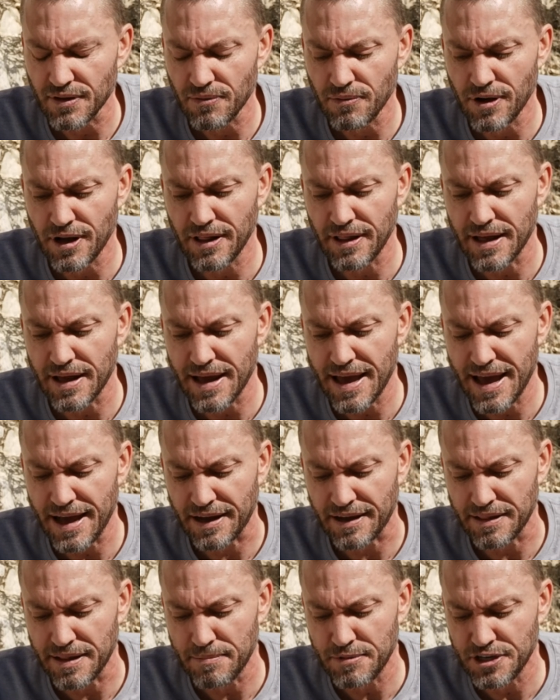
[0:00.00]
Well,
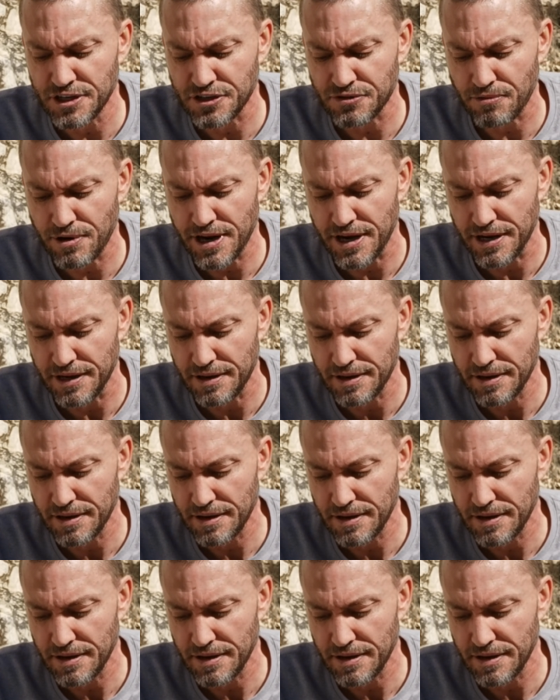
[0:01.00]
heck, let me just read.